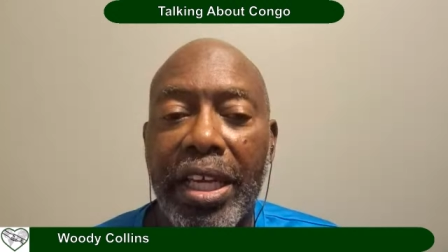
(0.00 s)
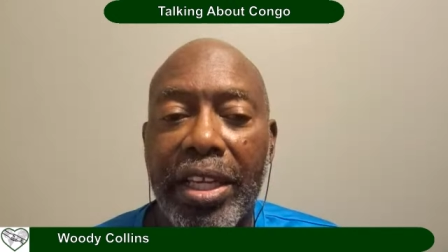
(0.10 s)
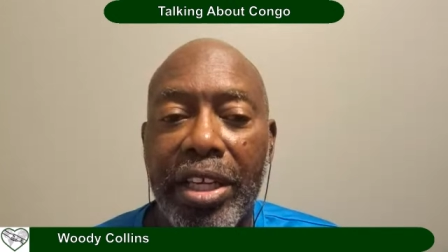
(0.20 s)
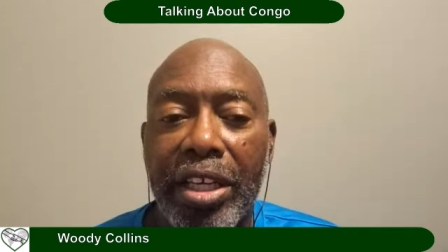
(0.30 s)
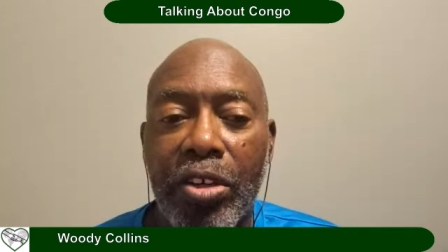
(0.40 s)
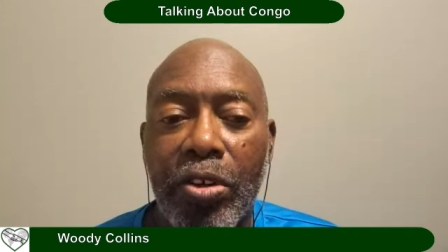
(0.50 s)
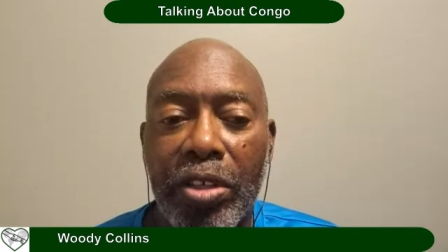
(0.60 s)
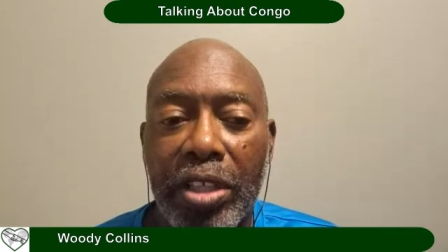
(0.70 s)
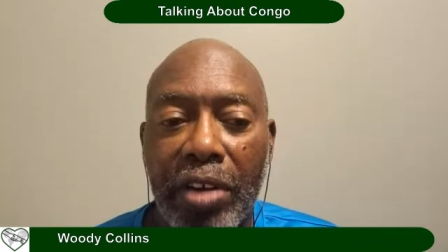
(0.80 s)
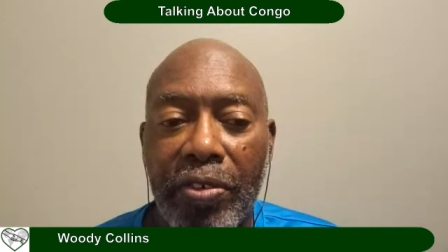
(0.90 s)
and they're
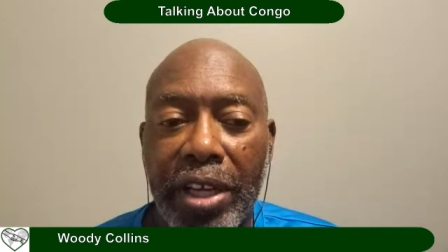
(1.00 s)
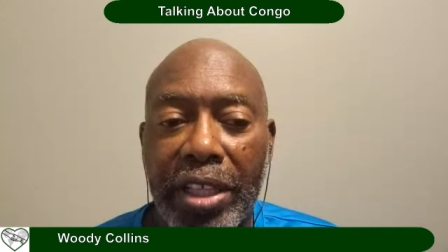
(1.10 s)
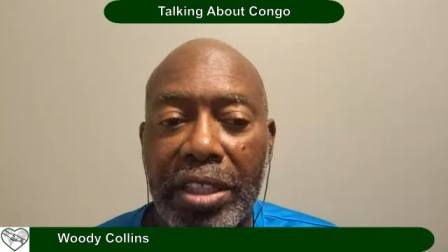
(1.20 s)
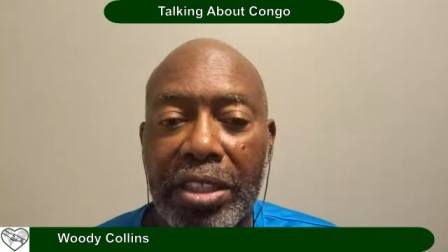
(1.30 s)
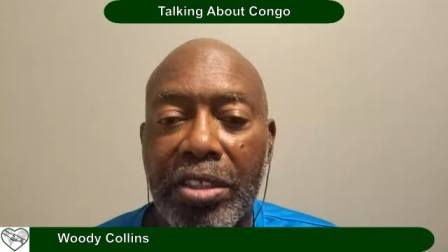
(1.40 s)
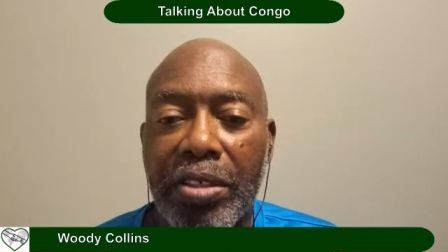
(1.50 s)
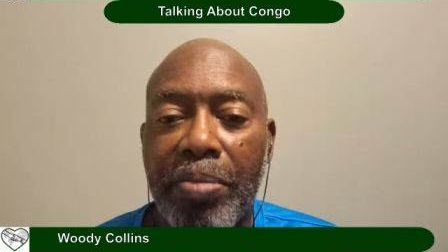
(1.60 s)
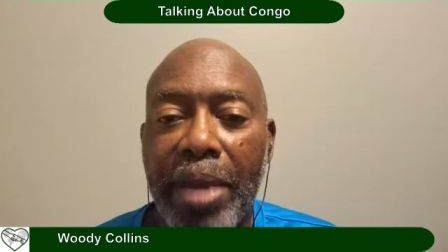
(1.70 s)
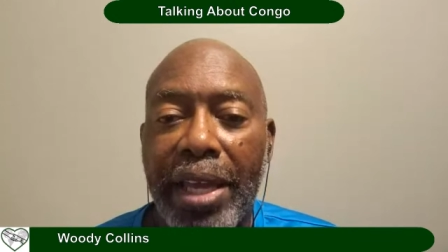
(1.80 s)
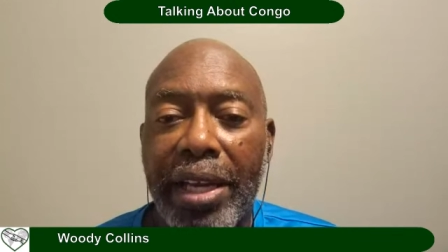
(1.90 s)
going directly to the
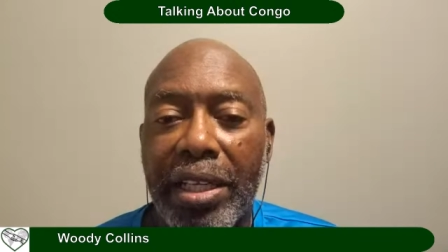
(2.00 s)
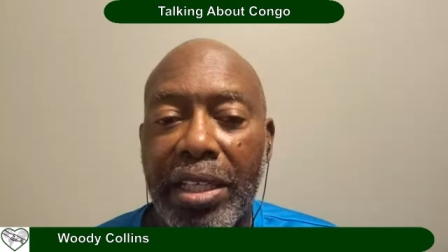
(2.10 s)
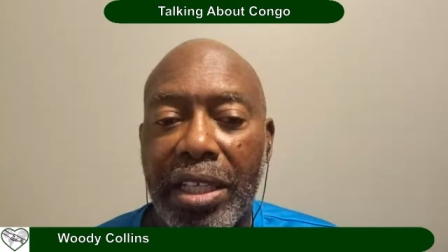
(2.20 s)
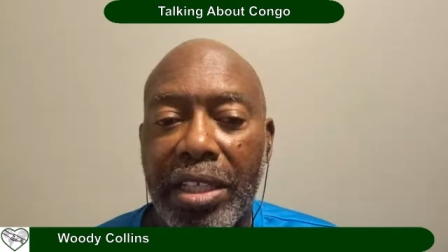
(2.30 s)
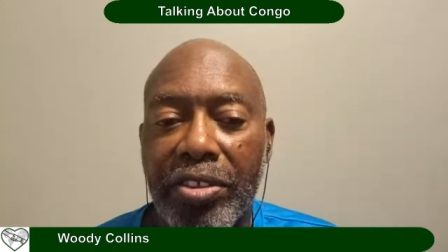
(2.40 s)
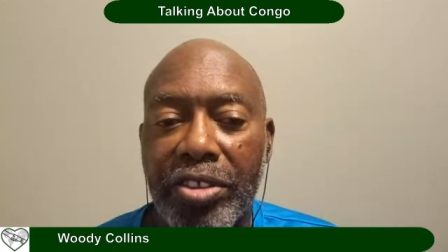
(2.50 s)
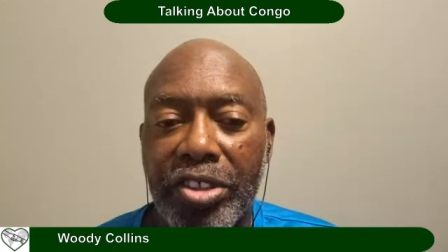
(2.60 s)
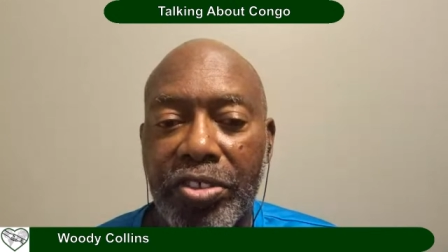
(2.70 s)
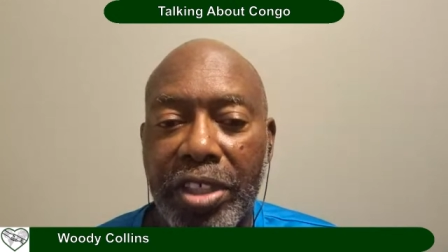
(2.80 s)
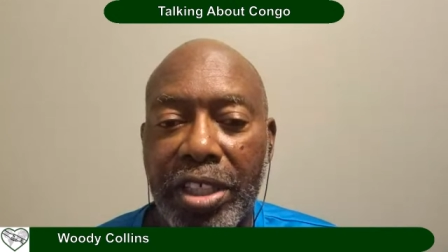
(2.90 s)
mining
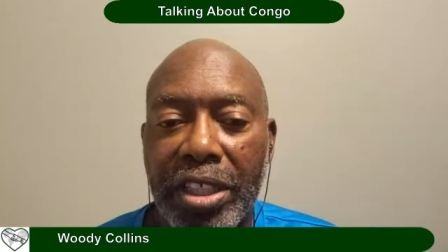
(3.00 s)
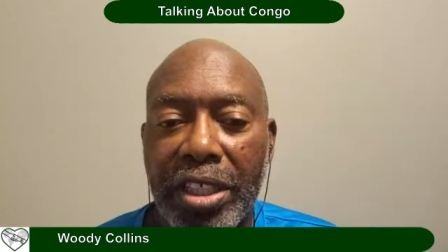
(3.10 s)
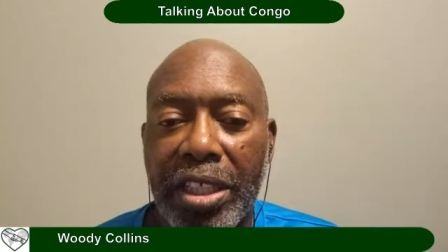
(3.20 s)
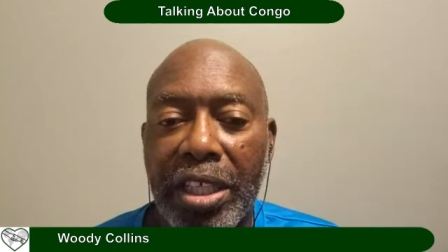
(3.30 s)
industry